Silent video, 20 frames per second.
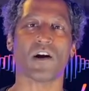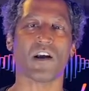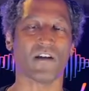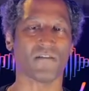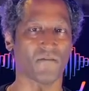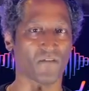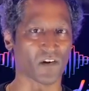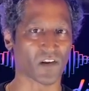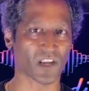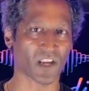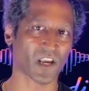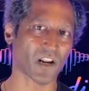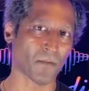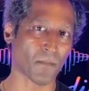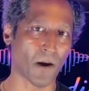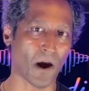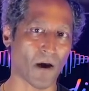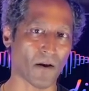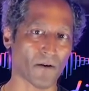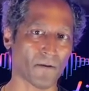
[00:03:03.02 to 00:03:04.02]
and forget
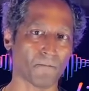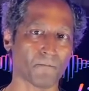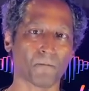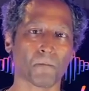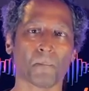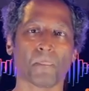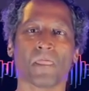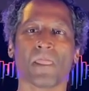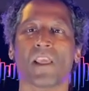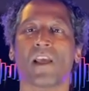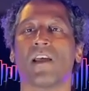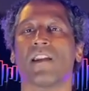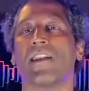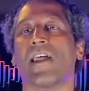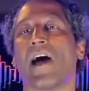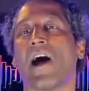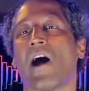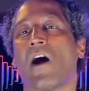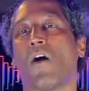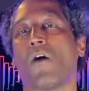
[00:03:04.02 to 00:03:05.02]
about it.
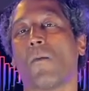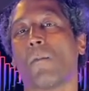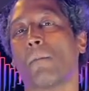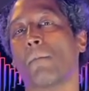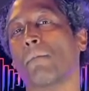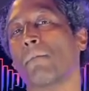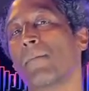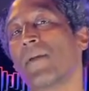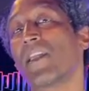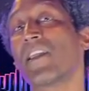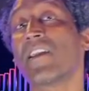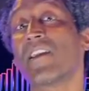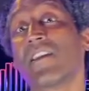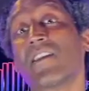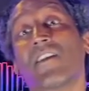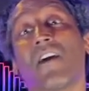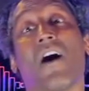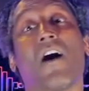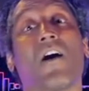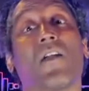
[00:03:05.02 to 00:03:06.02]
Now,
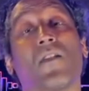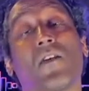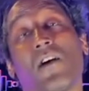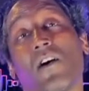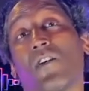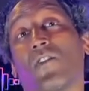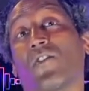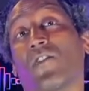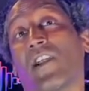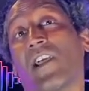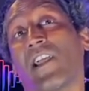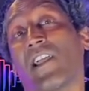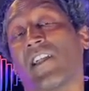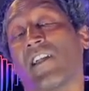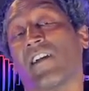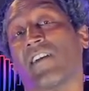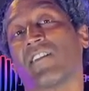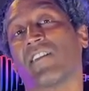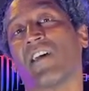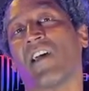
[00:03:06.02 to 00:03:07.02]
me, on the other
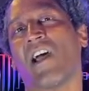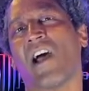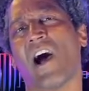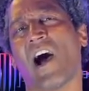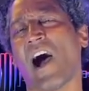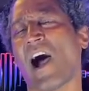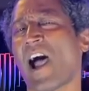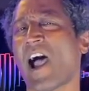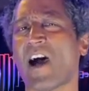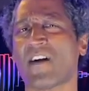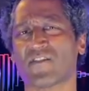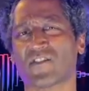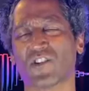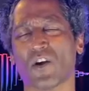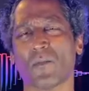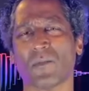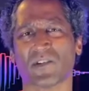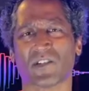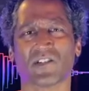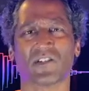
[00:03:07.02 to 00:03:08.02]
hand, I have so
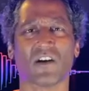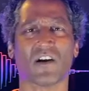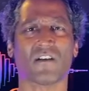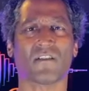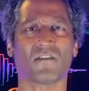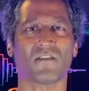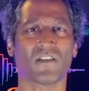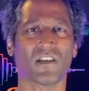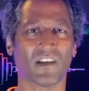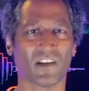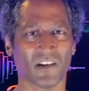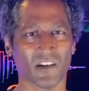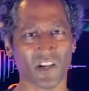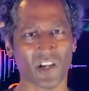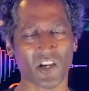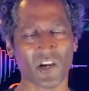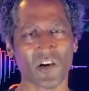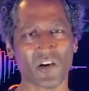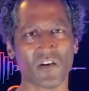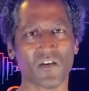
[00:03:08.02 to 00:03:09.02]
much stuff in
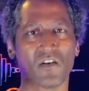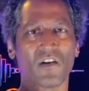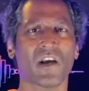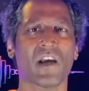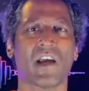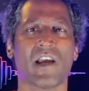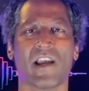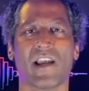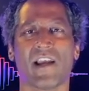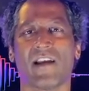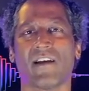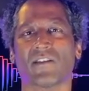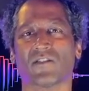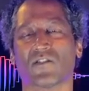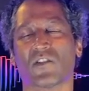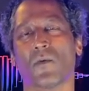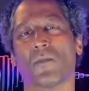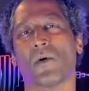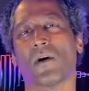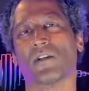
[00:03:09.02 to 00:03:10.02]
here and
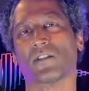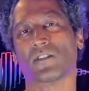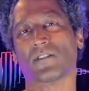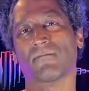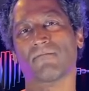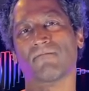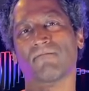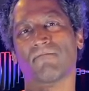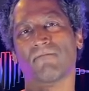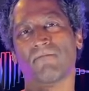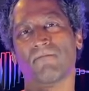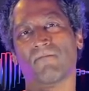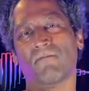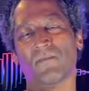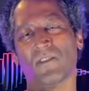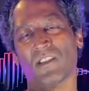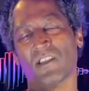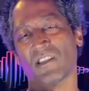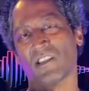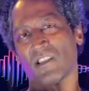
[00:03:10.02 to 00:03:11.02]
so much
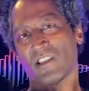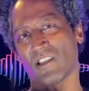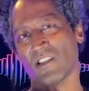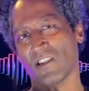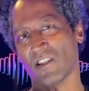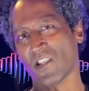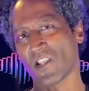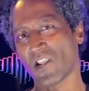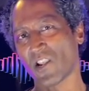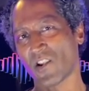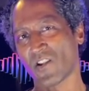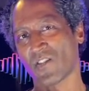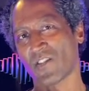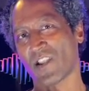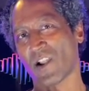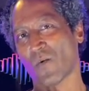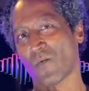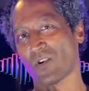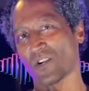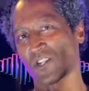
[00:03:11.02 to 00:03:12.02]
in here that
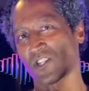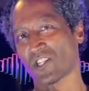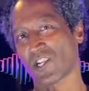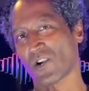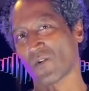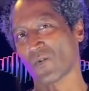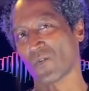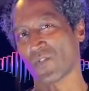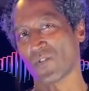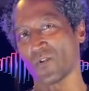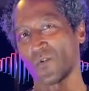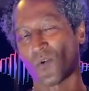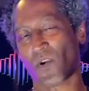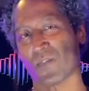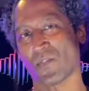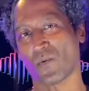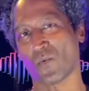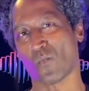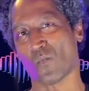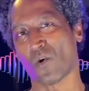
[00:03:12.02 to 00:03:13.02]
I want to share with you
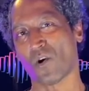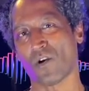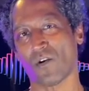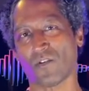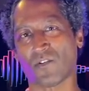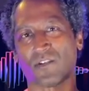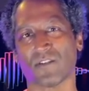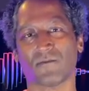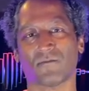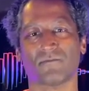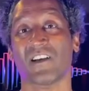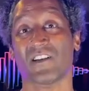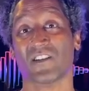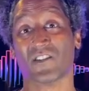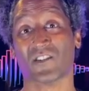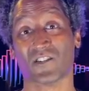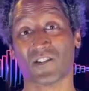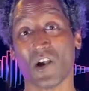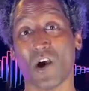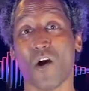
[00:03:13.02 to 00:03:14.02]
and the world.
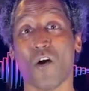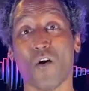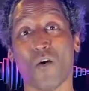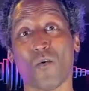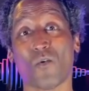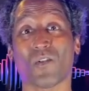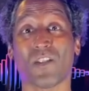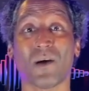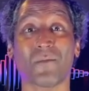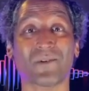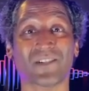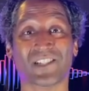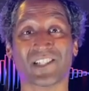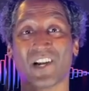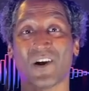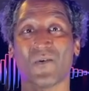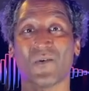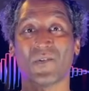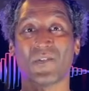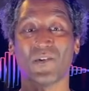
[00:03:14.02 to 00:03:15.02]
So, let me
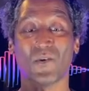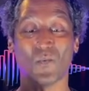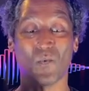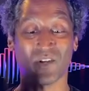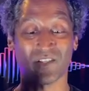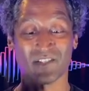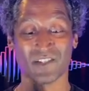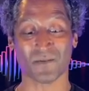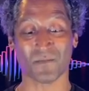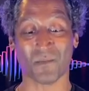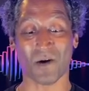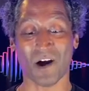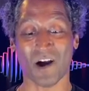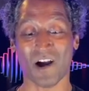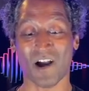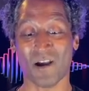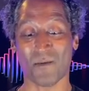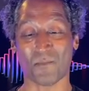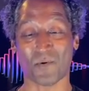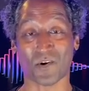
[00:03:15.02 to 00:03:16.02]
share with you what's in
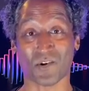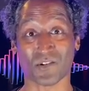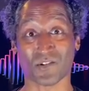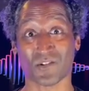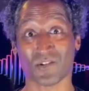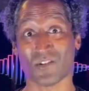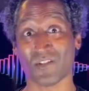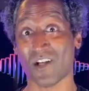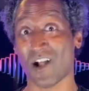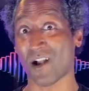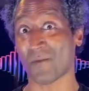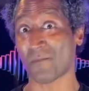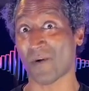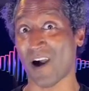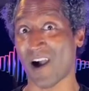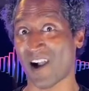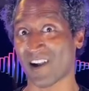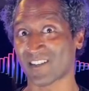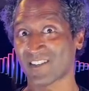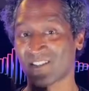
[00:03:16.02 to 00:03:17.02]
my personal
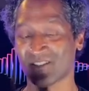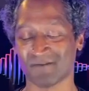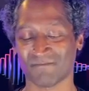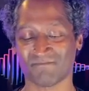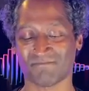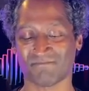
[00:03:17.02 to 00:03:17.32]
lockbox.